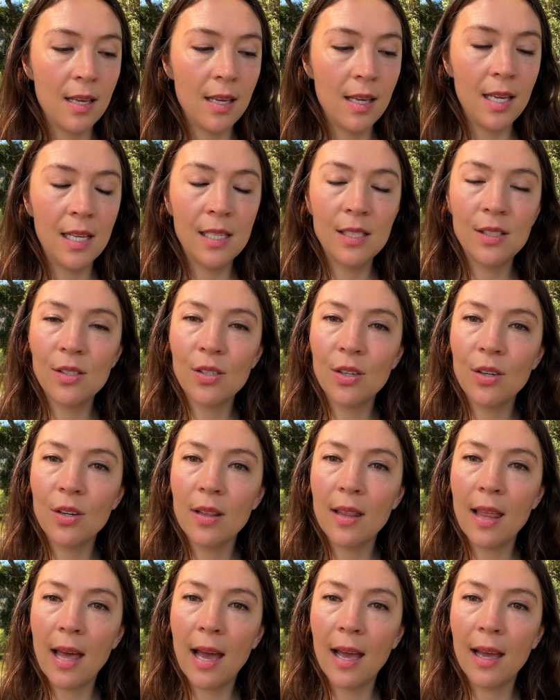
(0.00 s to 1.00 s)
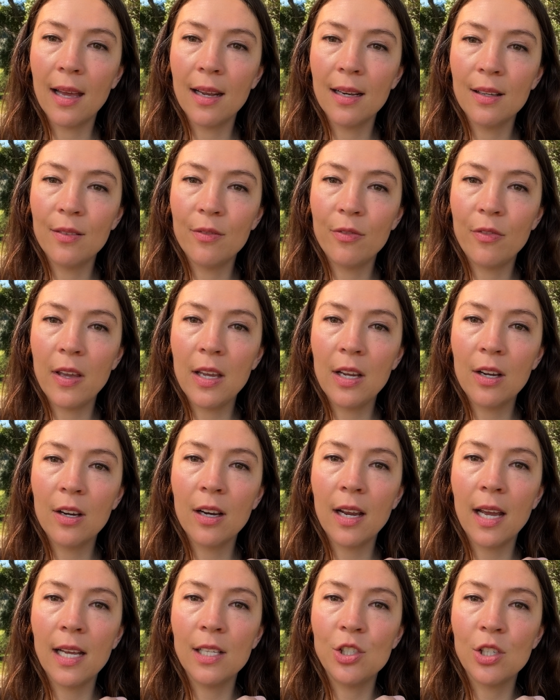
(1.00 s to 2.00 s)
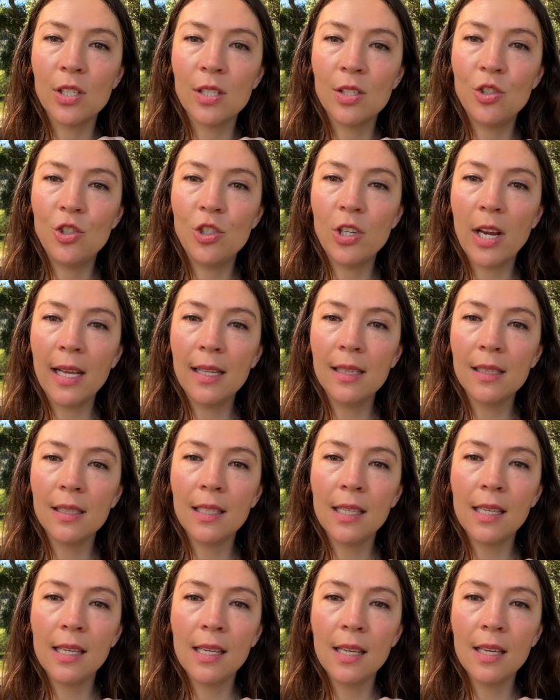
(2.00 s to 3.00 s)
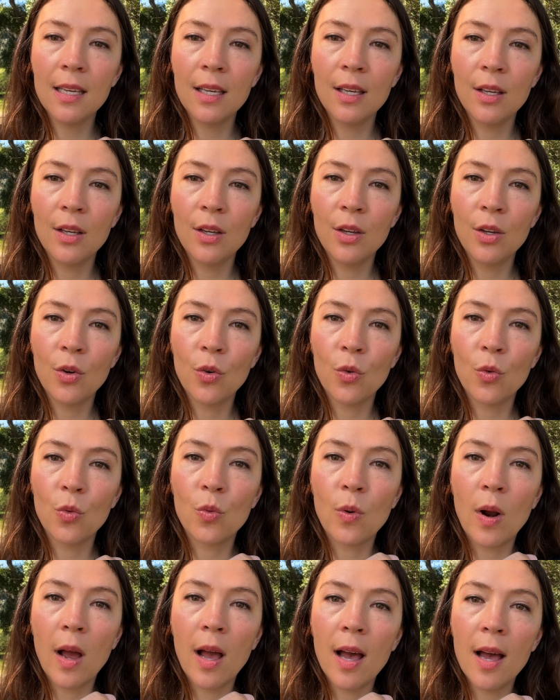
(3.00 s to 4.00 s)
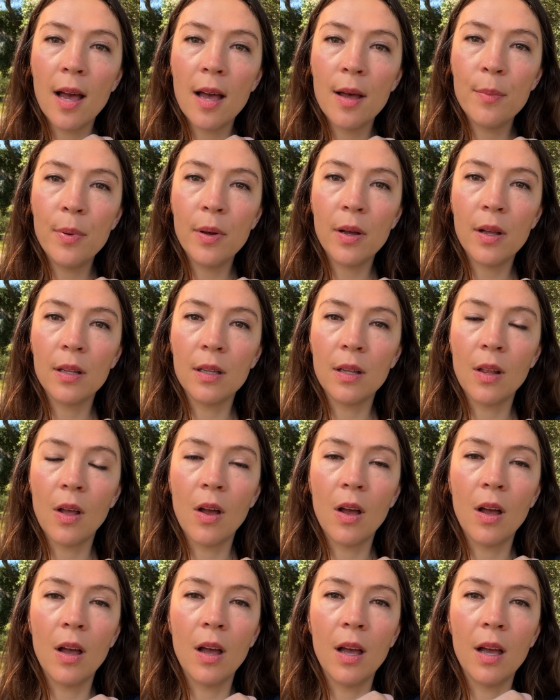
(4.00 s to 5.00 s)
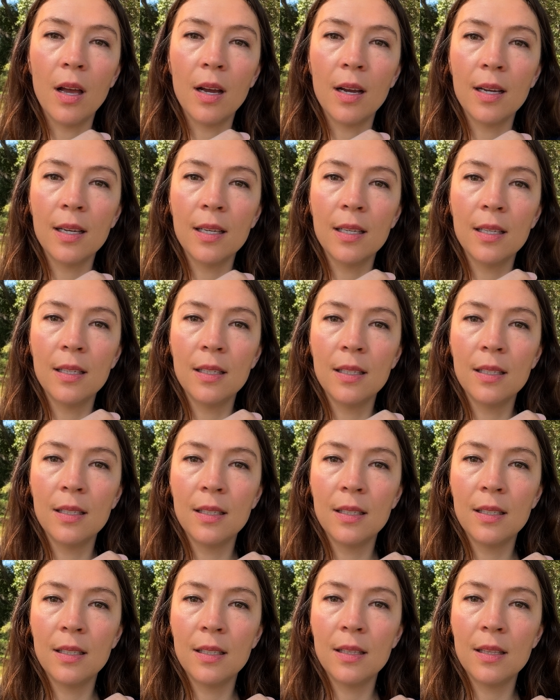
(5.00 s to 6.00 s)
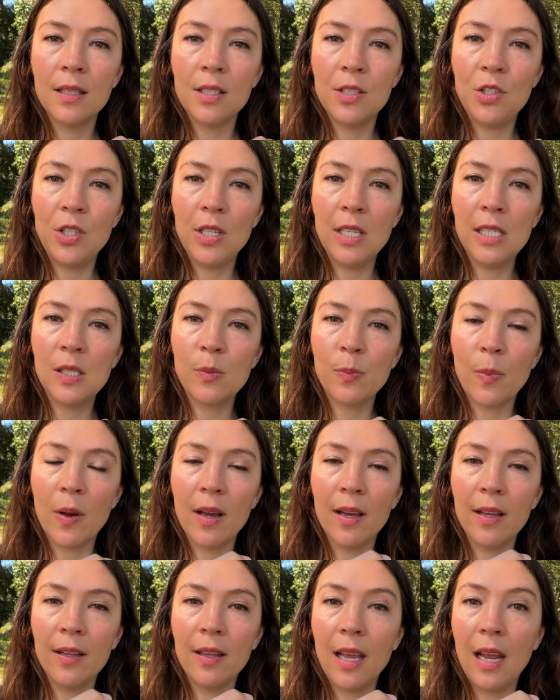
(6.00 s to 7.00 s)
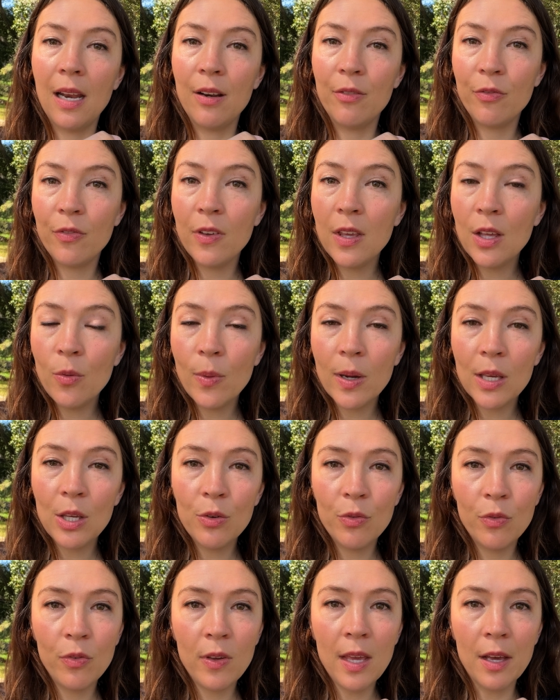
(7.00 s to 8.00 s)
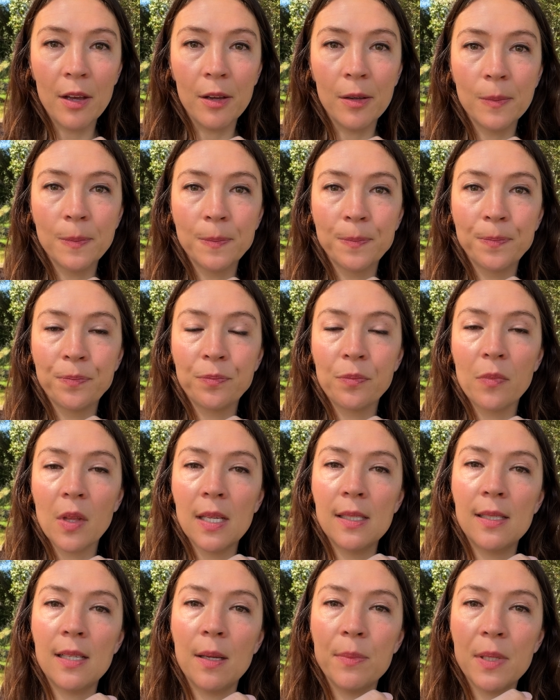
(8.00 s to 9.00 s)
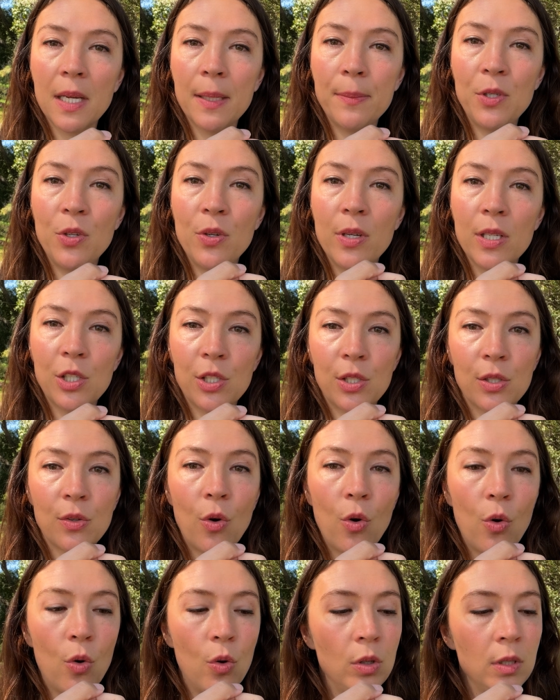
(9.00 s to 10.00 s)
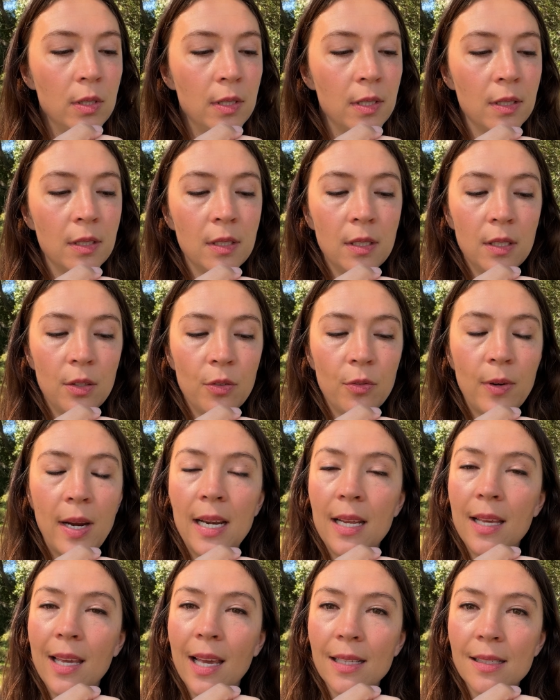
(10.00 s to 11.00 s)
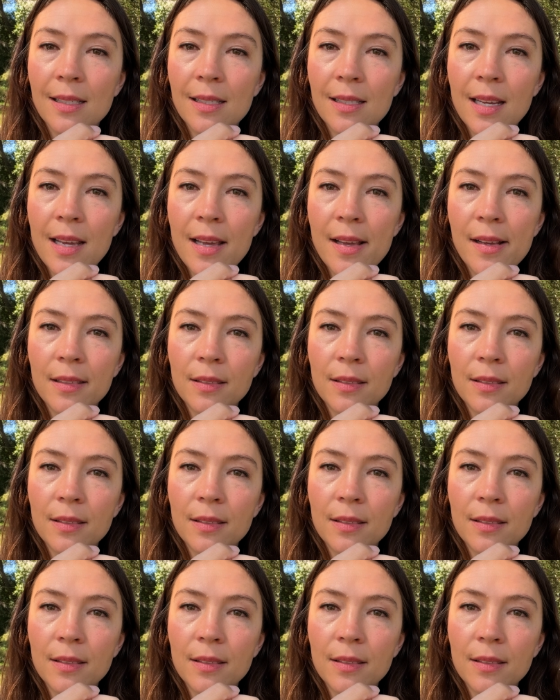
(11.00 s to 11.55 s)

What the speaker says: insert that finger and just gently rub along the G-spot and feel what you feel. Sometimes you can just hold right against it